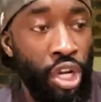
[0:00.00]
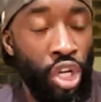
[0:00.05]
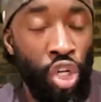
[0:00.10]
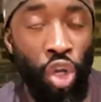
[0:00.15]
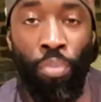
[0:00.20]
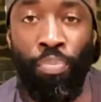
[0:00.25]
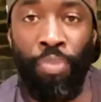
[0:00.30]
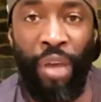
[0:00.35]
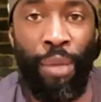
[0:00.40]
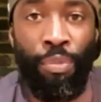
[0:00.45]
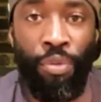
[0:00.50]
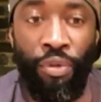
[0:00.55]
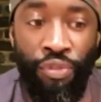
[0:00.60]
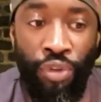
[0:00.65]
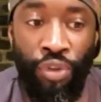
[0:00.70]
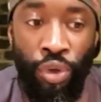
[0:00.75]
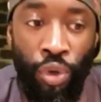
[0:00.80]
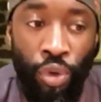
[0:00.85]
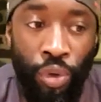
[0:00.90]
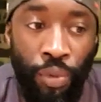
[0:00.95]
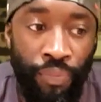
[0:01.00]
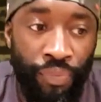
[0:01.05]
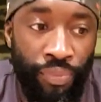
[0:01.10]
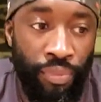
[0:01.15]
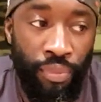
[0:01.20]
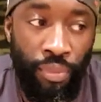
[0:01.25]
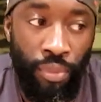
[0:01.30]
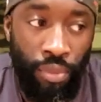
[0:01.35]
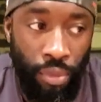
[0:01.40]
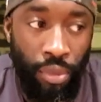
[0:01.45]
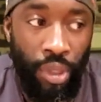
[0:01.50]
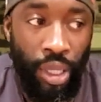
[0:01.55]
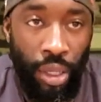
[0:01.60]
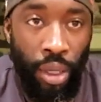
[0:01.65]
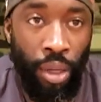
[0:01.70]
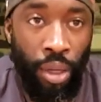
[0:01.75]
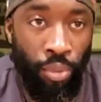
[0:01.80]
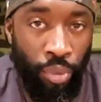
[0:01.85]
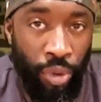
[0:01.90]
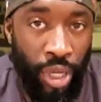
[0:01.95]
non-pay-per-view,
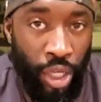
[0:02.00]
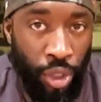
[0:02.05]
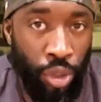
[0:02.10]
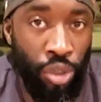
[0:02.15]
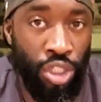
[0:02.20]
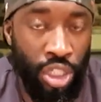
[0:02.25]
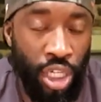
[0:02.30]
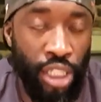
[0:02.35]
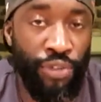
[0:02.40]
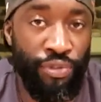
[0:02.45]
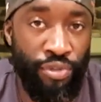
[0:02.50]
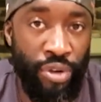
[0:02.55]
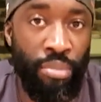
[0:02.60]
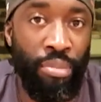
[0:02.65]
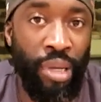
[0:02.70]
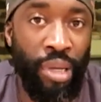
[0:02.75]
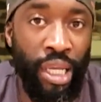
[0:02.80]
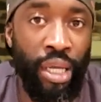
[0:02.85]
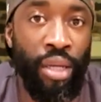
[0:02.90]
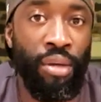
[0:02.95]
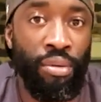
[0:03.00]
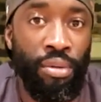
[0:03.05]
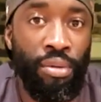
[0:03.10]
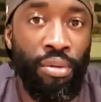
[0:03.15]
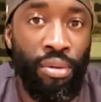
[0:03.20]
it could touch 3 million.